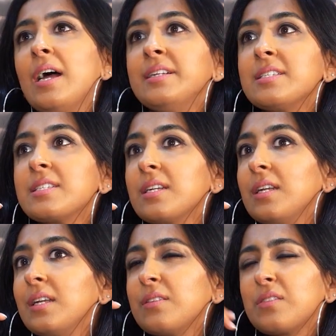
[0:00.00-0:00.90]
And
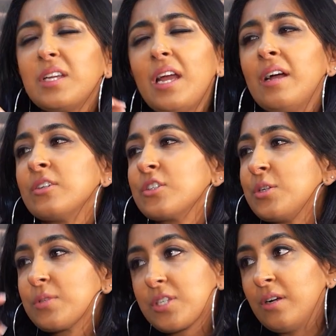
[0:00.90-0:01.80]
the
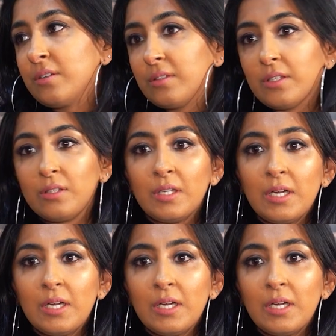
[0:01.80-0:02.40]
energy was unreal.